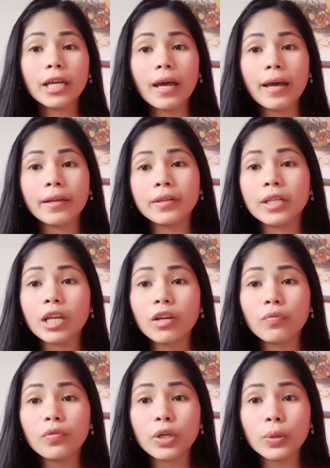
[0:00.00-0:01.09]
And
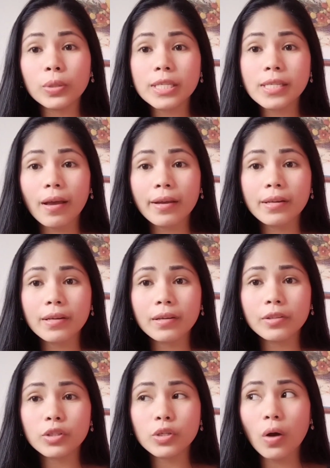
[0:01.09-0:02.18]
if you
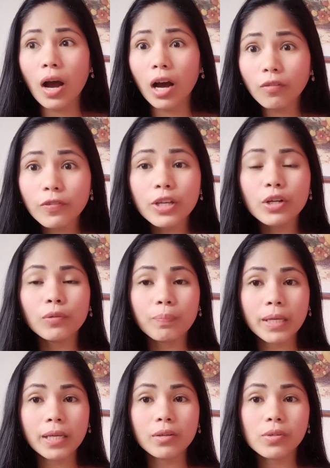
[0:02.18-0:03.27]
decided to have your
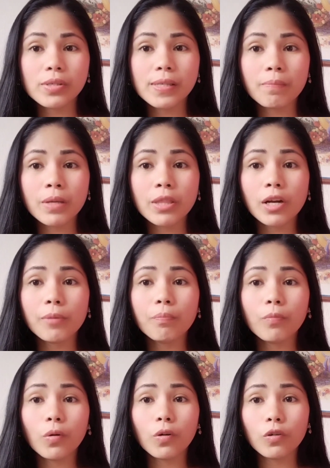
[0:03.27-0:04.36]
PIDO seminar
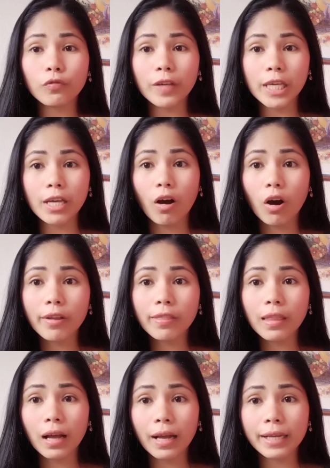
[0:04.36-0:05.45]
po via
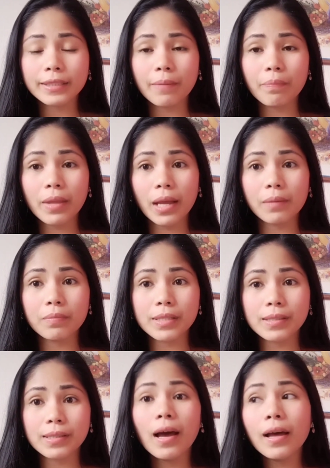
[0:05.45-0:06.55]
online,
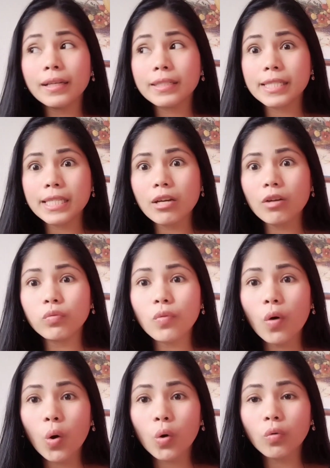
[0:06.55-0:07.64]
sometimes
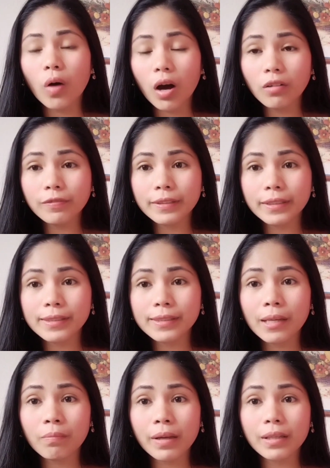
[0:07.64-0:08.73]
CFO office,
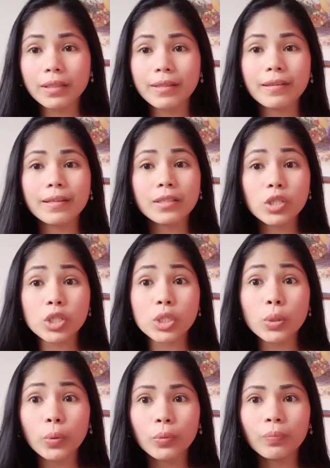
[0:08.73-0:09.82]
they made it in
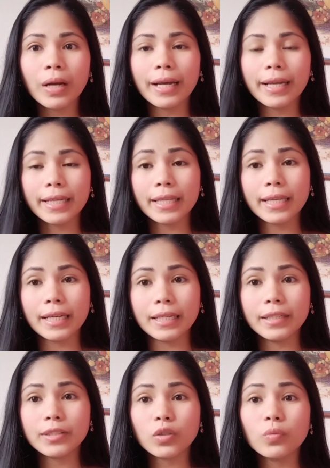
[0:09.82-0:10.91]
Zoom, ayan
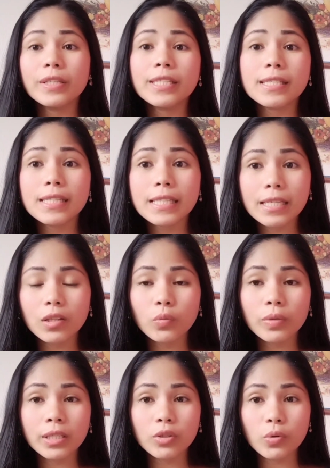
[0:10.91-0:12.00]
kay. So,
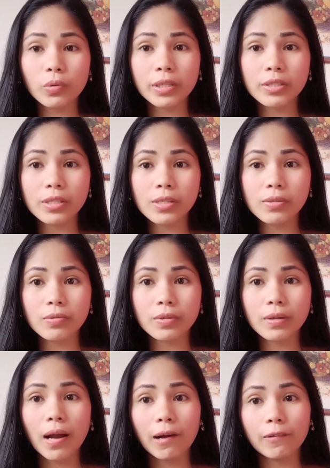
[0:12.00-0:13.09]
we need to
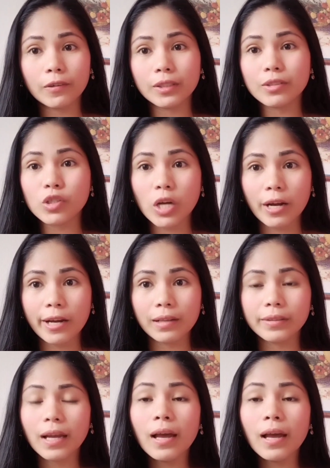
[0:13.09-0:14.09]
register our child.